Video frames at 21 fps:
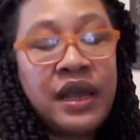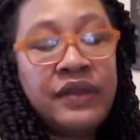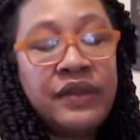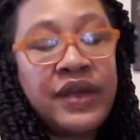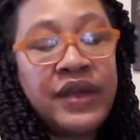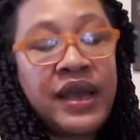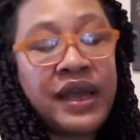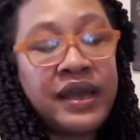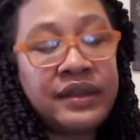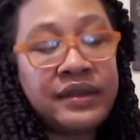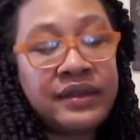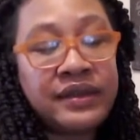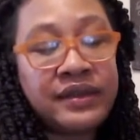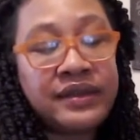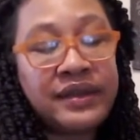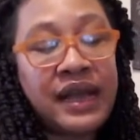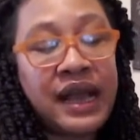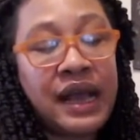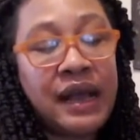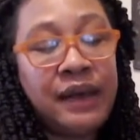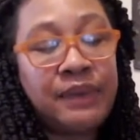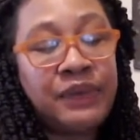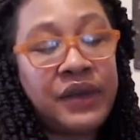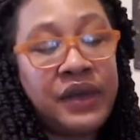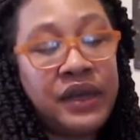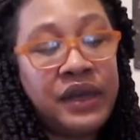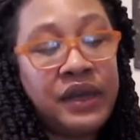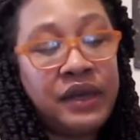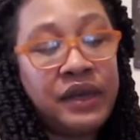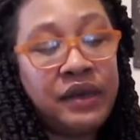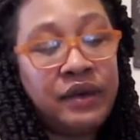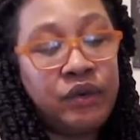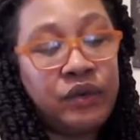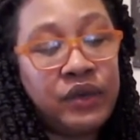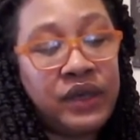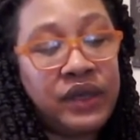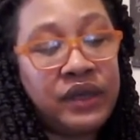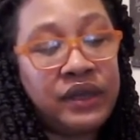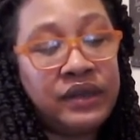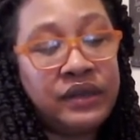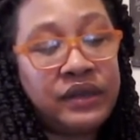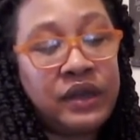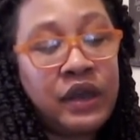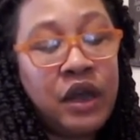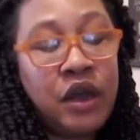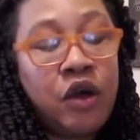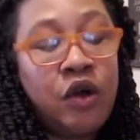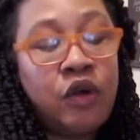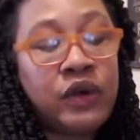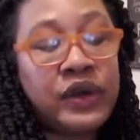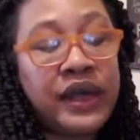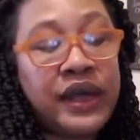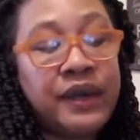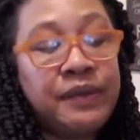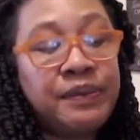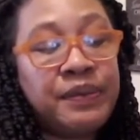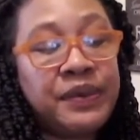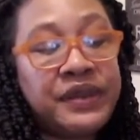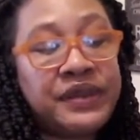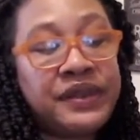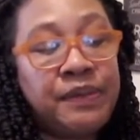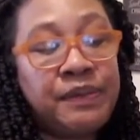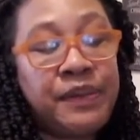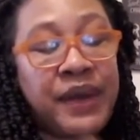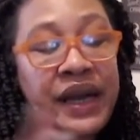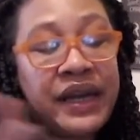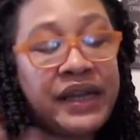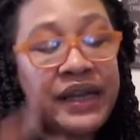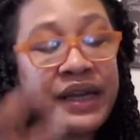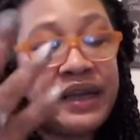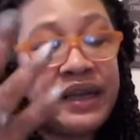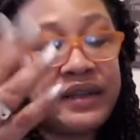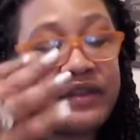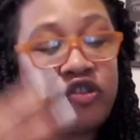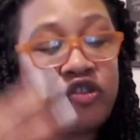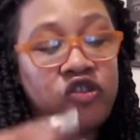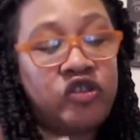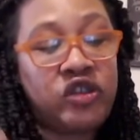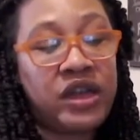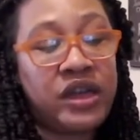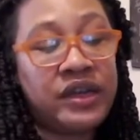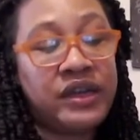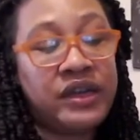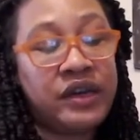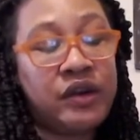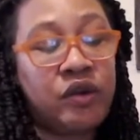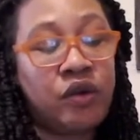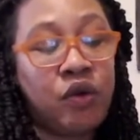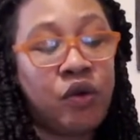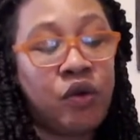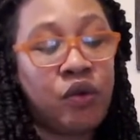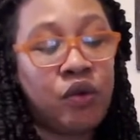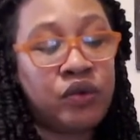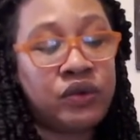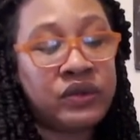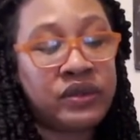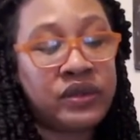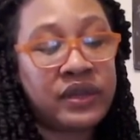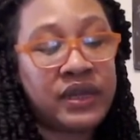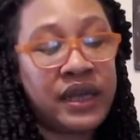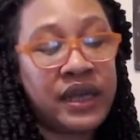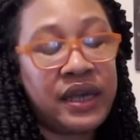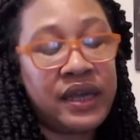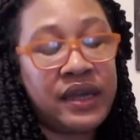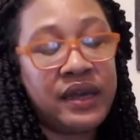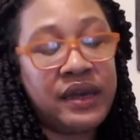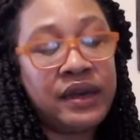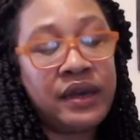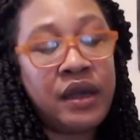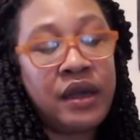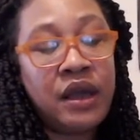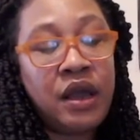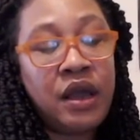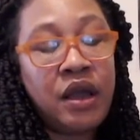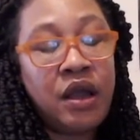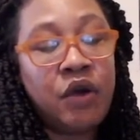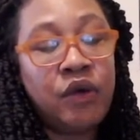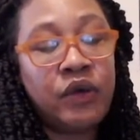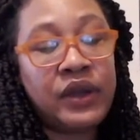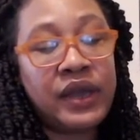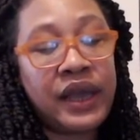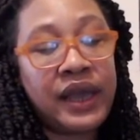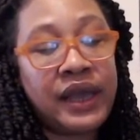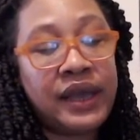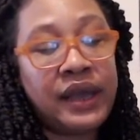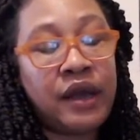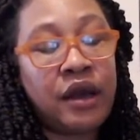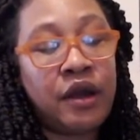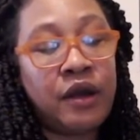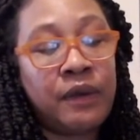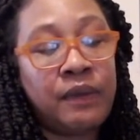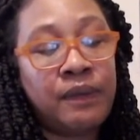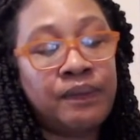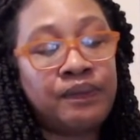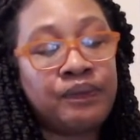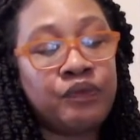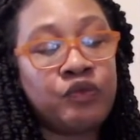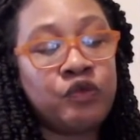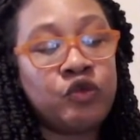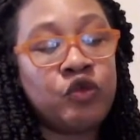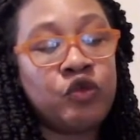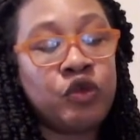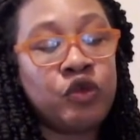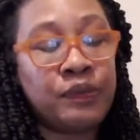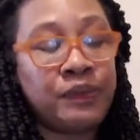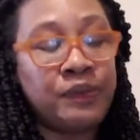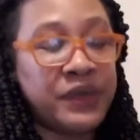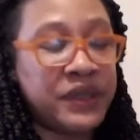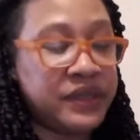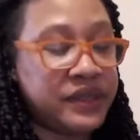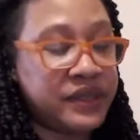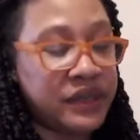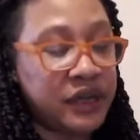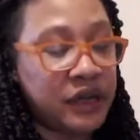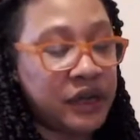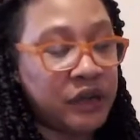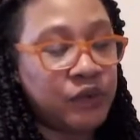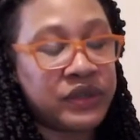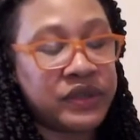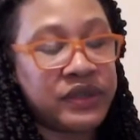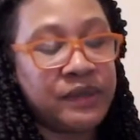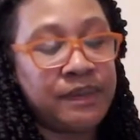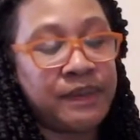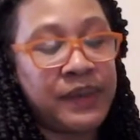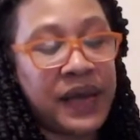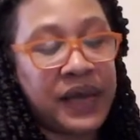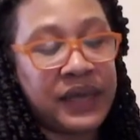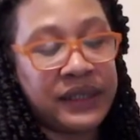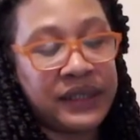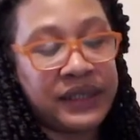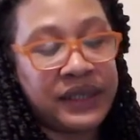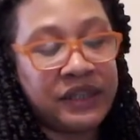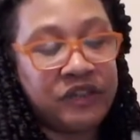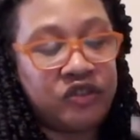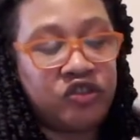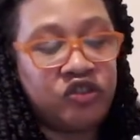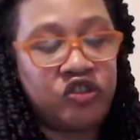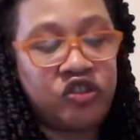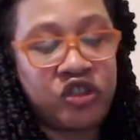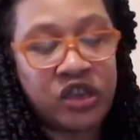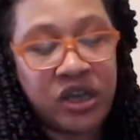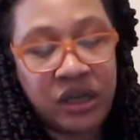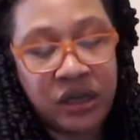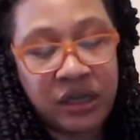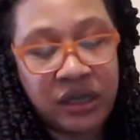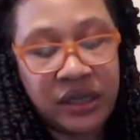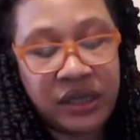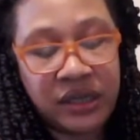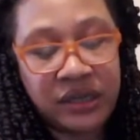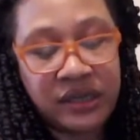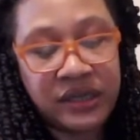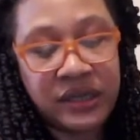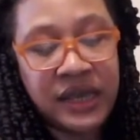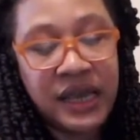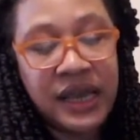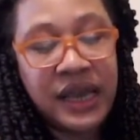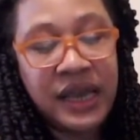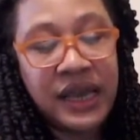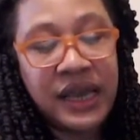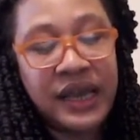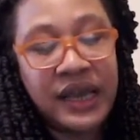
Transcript: that it's a time to heal this, okay? But somebody has to shed their old skin, okay? You could be stuck with somebody that's jealous and